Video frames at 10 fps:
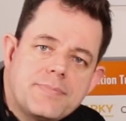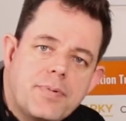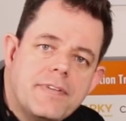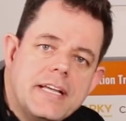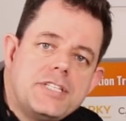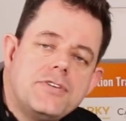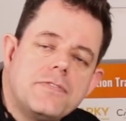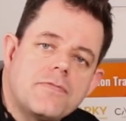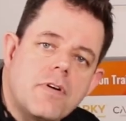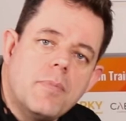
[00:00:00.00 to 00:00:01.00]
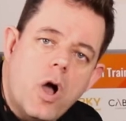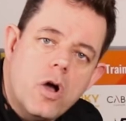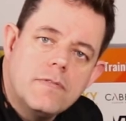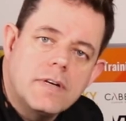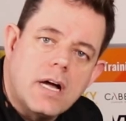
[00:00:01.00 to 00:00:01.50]
prevents you from
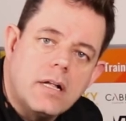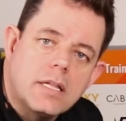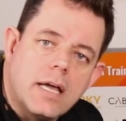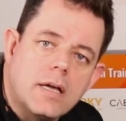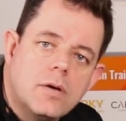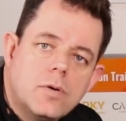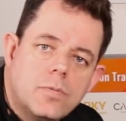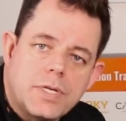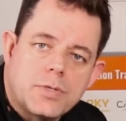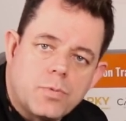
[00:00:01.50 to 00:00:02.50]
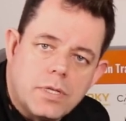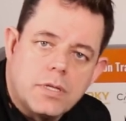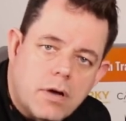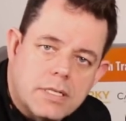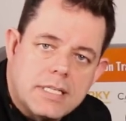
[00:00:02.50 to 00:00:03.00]
over-caulking, which will
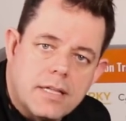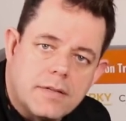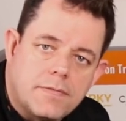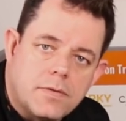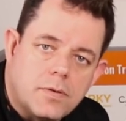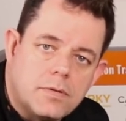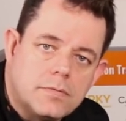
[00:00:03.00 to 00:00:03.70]
lock down the floor.